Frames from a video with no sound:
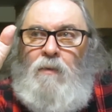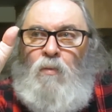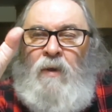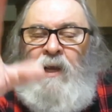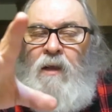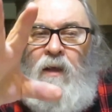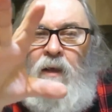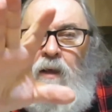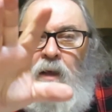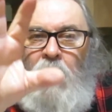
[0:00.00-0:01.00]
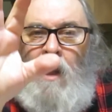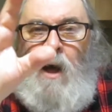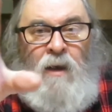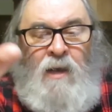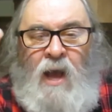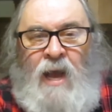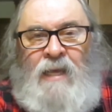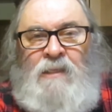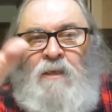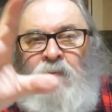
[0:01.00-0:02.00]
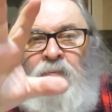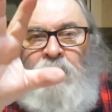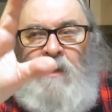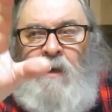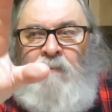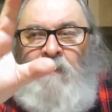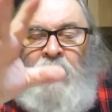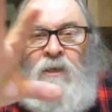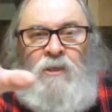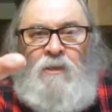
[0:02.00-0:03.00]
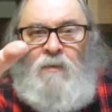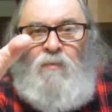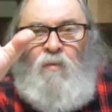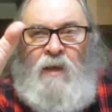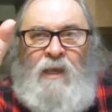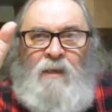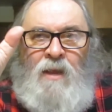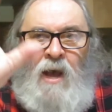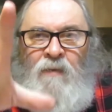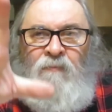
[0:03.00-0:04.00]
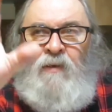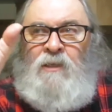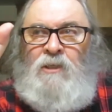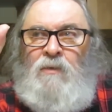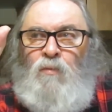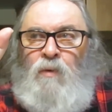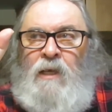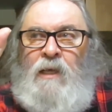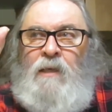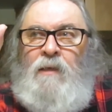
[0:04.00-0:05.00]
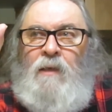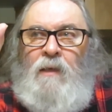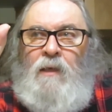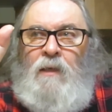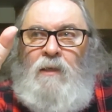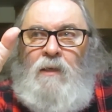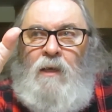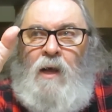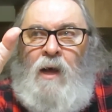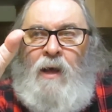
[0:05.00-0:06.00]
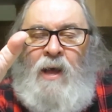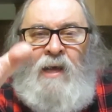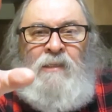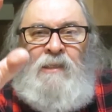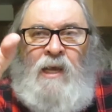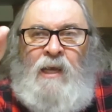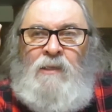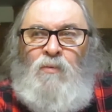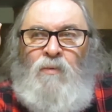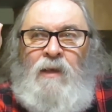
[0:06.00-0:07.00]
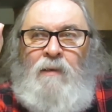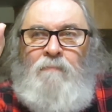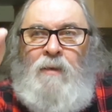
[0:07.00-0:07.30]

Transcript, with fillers: read all kinds of, of literature. Read nonfiction, read uh, essays, read